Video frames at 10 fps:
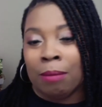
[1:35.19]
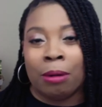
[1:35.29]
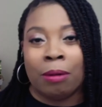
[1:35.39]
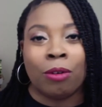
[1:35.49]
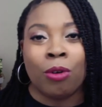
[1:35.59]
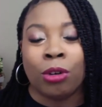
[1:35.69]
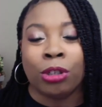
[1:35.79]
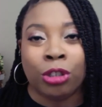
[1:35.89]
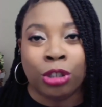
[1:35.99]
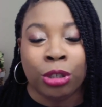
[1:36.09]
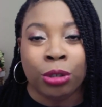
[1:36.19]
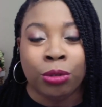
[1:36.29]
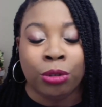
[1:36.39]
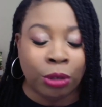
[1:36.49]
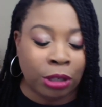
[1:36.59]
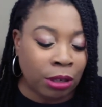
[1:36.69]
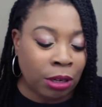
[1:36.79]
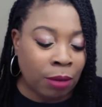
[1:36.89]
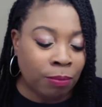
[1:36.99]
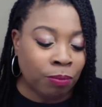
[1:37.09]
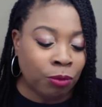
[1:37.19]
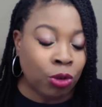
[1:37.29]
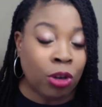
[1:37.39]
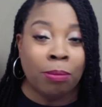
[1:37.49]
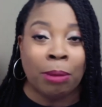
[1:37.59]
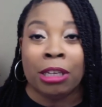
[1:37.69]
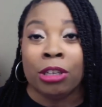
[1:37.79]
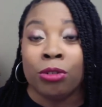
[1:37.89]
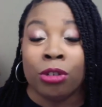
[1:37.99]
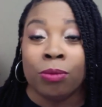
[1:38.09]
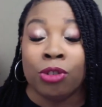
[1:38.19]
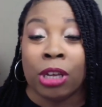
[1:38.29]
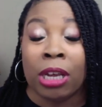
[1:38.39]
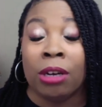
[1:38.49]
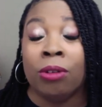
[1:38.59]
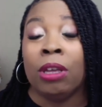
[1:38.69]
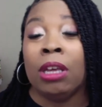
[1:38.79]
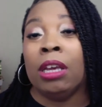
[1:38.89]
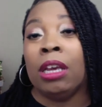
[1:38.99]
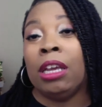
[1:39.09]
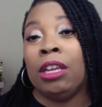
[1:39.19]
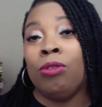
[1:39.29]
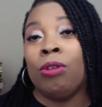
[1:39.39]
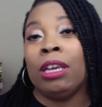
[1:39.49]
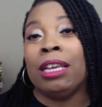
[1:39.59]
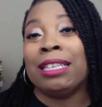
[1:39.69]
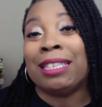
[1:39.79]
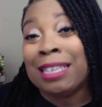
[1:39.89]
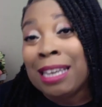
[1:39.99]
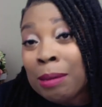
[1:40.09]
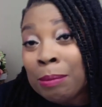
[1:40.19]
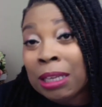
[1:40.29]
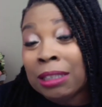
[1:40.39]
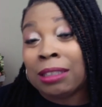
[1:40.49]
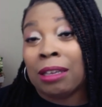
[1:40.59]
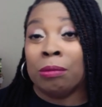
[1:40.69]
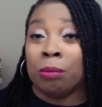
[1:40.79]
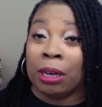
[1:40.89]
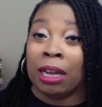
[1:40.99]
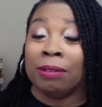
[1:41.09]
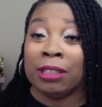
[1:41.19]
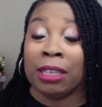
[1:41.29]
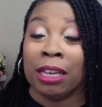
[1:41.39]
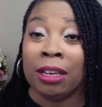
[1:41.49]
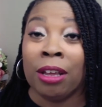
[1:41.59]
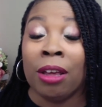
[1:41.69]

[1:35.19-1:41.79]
But of course, too, you can um, join my YouTube channel and you can get snippets of what I've said